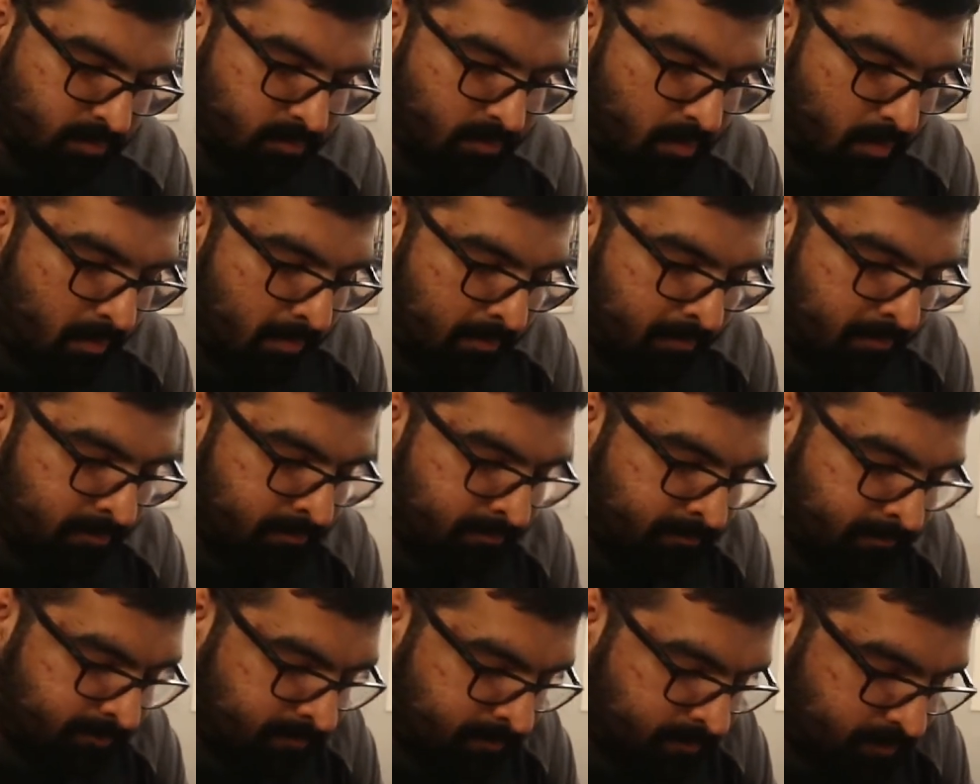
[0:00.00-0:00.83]

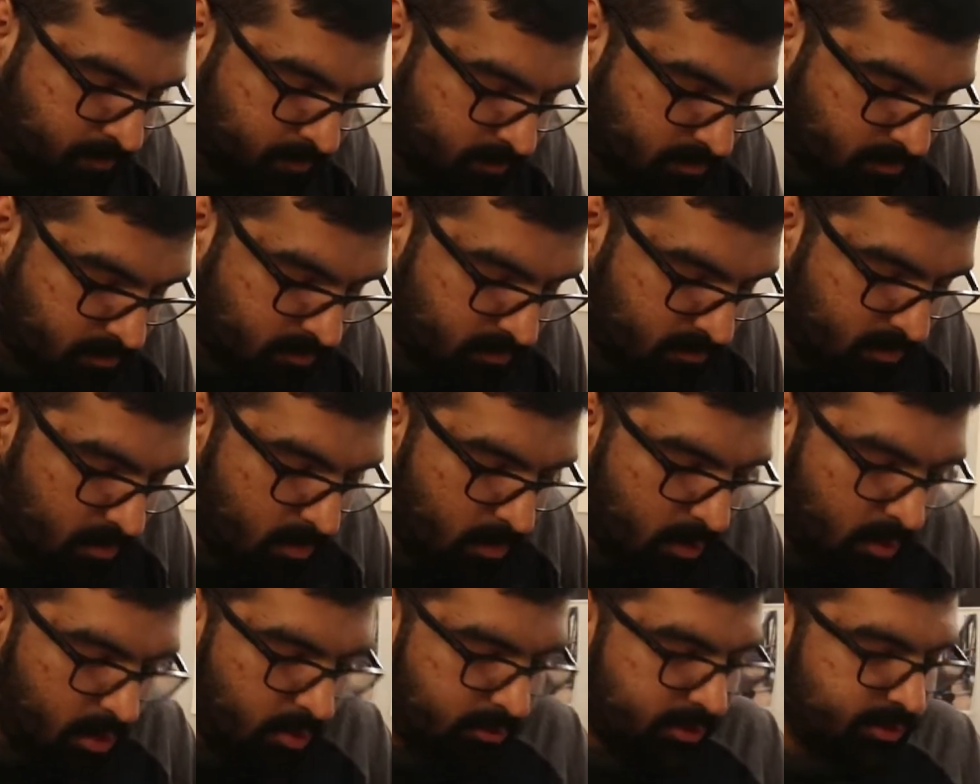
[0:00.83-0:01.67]
The
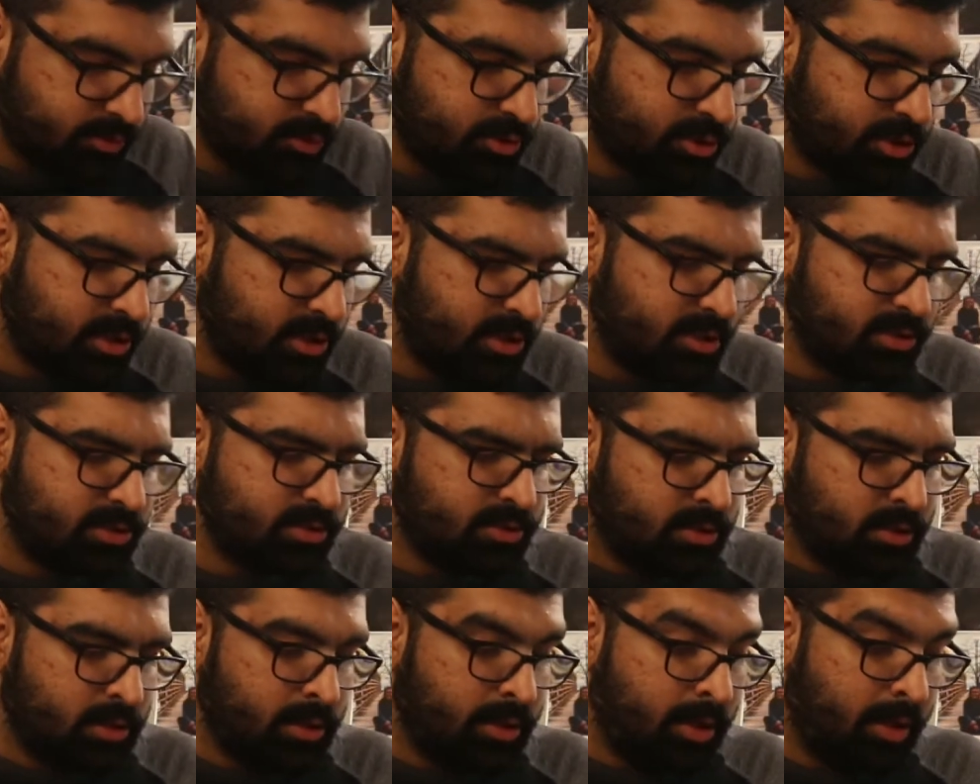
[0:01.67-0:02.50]

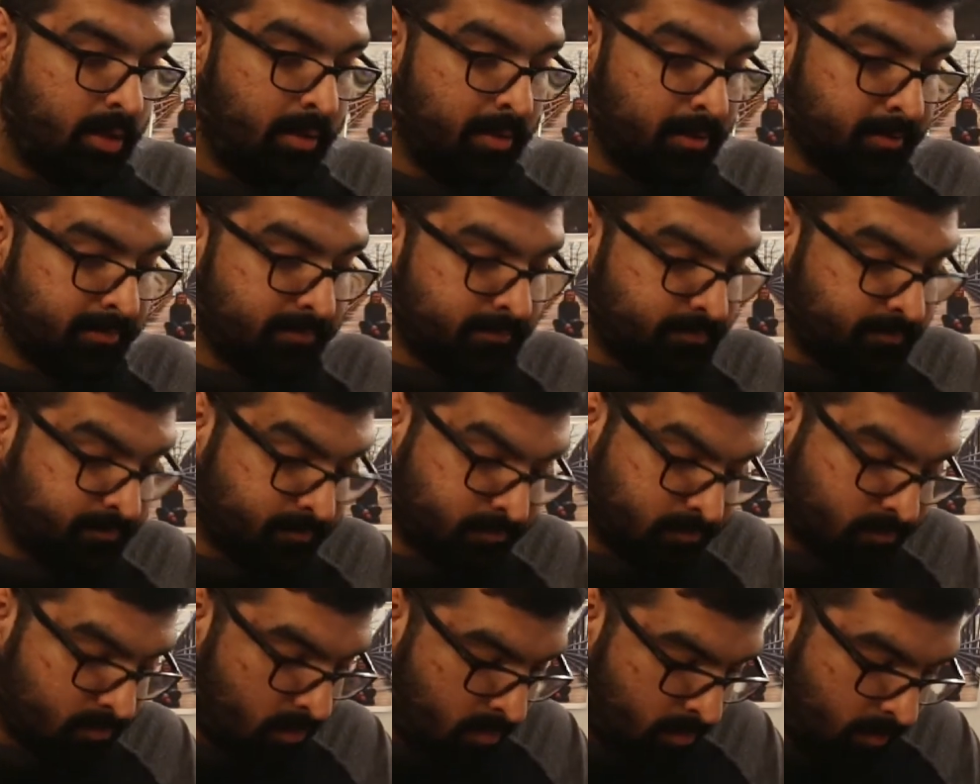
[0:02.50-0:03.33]
cheese
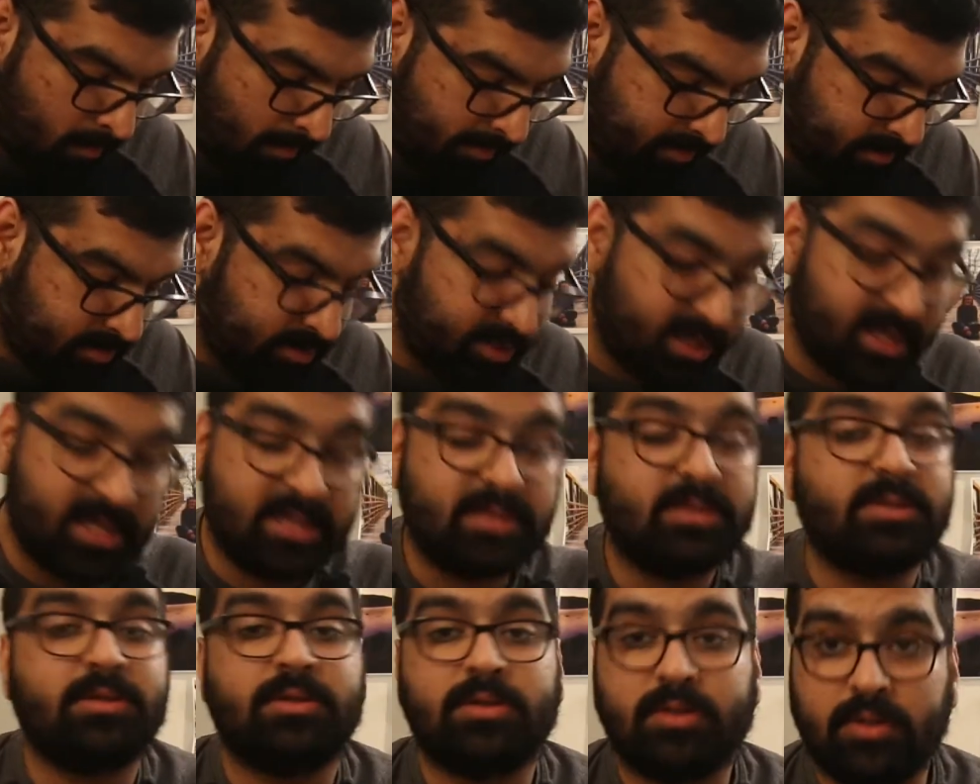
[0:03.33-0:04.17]

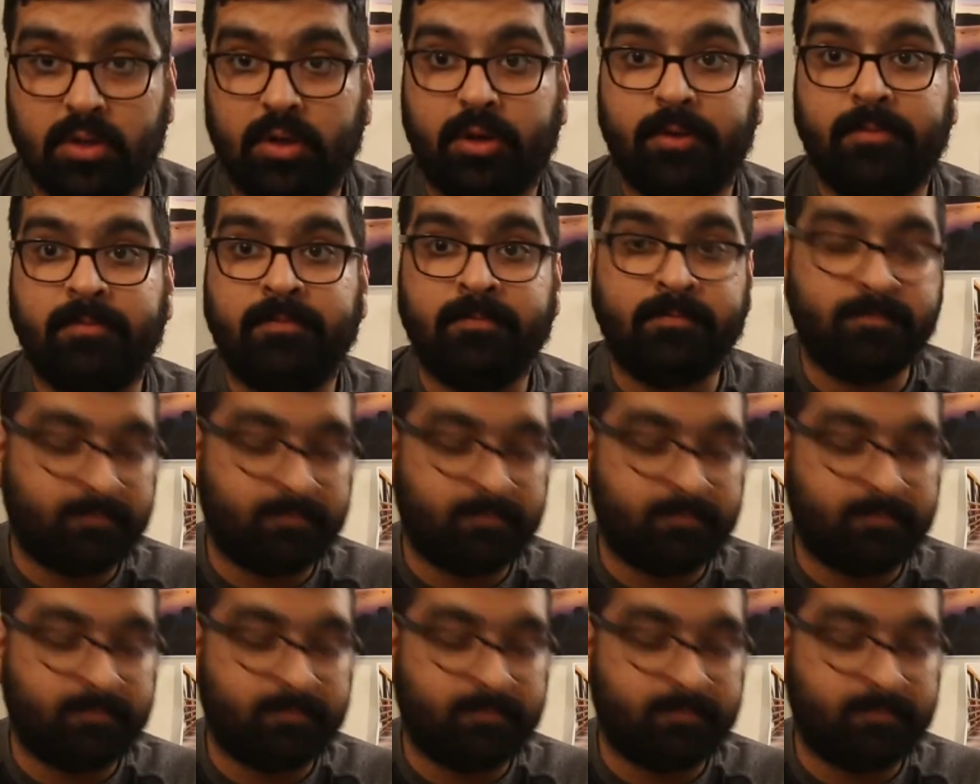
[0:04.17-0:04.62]
tastes good.